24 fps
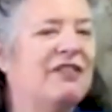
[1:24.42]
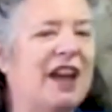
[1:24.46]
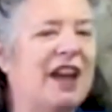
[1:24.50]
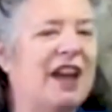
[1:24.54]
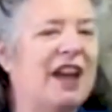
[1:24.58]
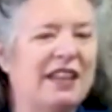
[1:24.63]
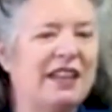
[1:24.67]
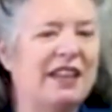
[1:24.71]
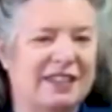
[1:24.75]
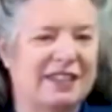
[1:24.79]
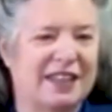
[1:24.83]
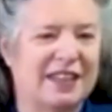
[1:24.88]

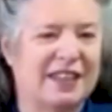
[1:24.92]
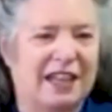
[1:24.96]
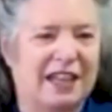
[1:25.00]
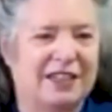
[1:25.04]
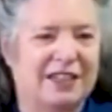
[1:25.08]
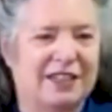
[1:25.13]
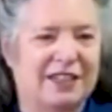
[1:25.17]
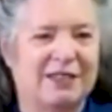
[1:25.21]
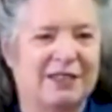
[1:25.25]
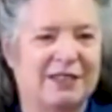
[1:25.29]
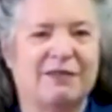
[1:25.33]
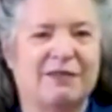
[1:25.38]
Phytoncides,
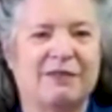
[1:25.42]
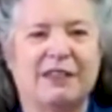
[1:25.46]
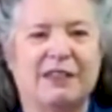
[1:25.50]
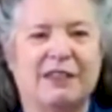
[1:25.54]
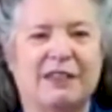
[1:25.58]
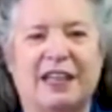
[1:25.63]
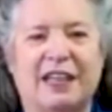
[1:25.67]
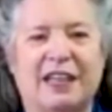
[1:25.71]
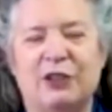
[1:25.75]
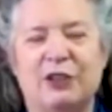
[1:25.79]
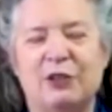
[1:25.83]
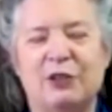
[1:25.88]
thank
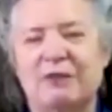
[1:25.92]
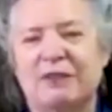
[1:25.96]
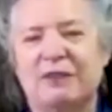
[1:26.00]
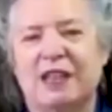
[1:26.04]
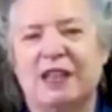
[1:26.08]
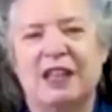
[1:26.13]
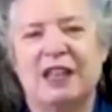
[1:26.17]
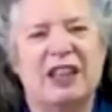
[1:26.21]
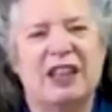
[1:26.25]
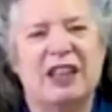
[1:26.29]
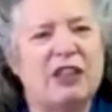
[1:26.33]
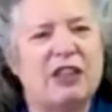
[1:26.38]
you.
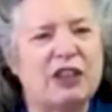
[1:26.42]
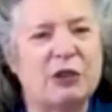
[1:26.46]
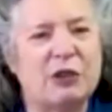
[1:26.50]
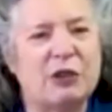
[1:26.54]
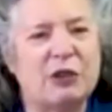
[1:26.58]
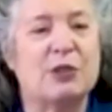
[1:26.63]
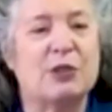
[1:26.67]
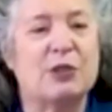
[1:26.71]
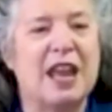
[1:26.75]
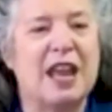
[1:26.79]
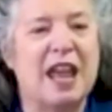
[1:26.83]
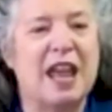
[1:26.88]
I thought there was an
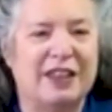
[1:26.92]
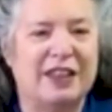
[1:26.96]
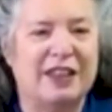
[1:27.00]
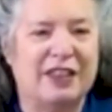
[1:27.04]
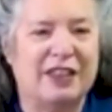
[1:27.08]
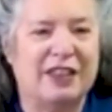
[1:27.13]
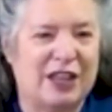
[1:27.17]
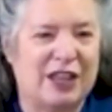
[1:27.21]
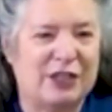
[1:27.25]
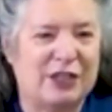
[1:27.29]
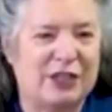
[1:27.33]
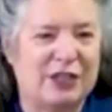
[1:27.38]
N in there.
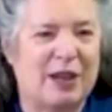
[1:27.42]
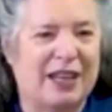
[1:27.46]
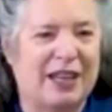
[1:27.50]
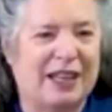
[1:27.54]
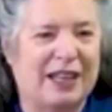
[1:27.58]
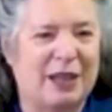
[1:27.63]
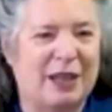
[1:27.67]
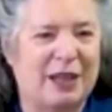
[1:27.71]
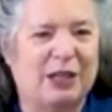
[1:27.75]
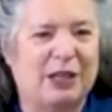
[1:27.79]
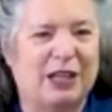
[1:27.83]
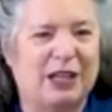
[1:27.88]
That's why I kept
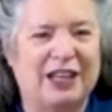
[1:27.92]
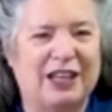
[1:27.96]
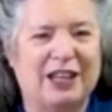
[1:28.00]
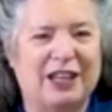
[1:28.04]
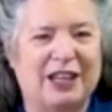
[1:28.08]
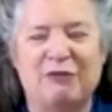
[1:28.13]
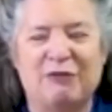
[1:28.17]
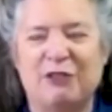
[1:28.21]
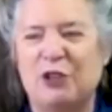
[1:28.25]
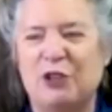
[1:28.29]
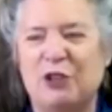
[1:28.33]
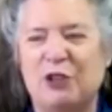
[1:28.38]
getting
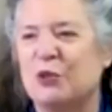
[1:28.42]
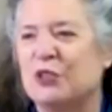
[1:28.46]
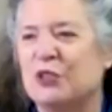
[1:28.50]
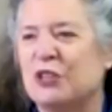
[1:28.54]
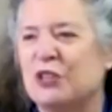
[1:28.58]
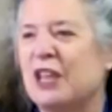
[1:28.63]
confused.